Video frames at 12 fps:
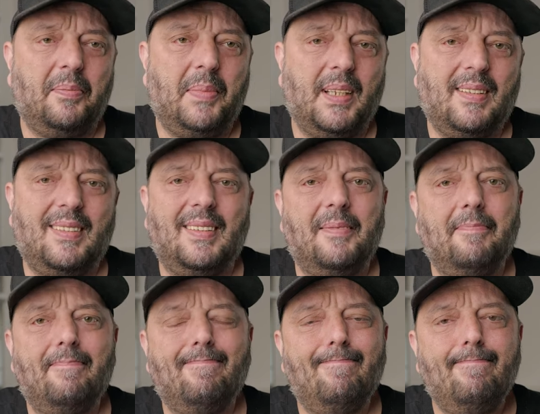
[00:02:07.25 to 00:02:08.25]
but
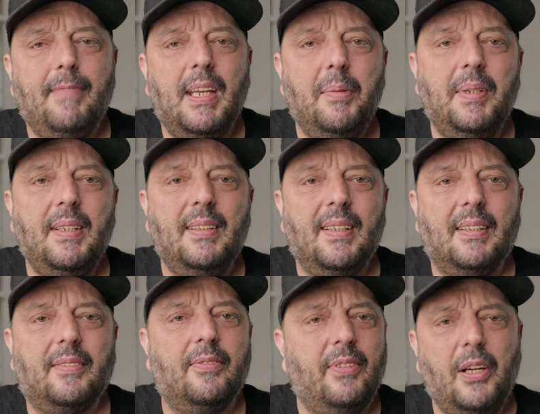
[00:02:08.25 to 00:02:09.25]
maybe
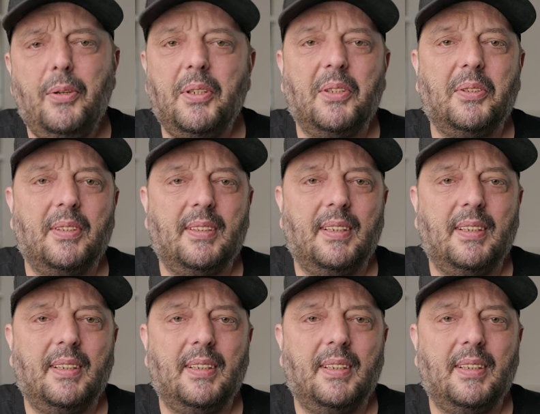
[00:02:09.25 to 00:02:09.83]
not very good.